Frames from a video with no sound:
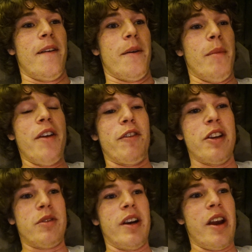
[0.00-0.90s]
my
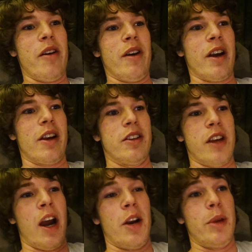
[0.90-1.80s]
friends right now, because
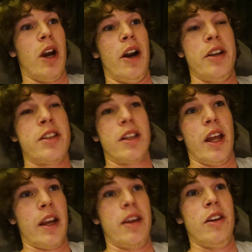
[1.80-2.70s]
I'm going to be honest,
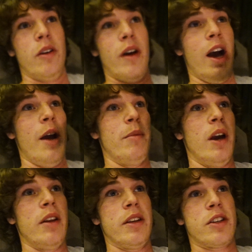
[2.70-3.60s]
like, you know, I'm
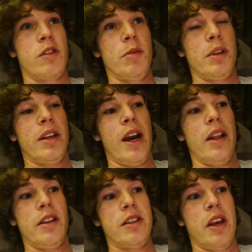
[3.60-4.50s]
not extremely
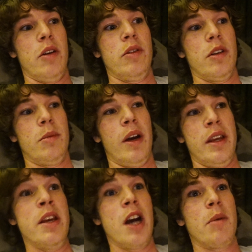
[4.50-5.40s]
highly scaled on my
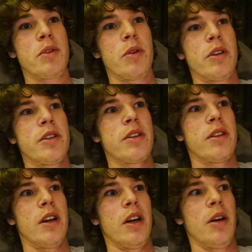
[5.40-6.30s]
e-com stores.
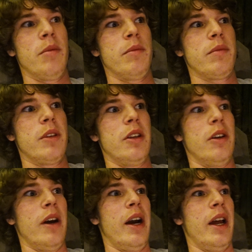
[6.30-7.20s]
You
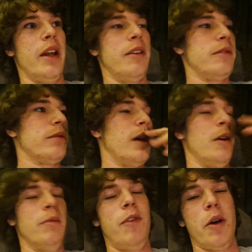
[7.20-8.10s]
know,
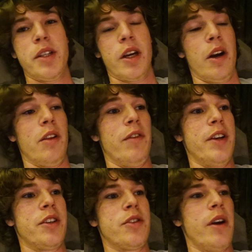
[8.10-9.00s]
I'm focusing on other
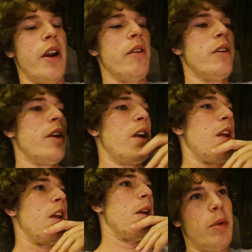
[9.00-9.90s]
ventures right now,
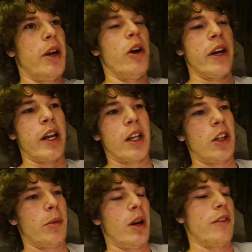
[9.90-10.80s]
but I know I'm getting a
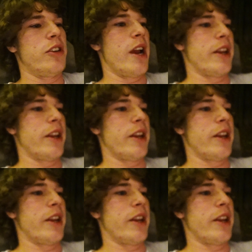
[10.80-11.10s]
little bit off track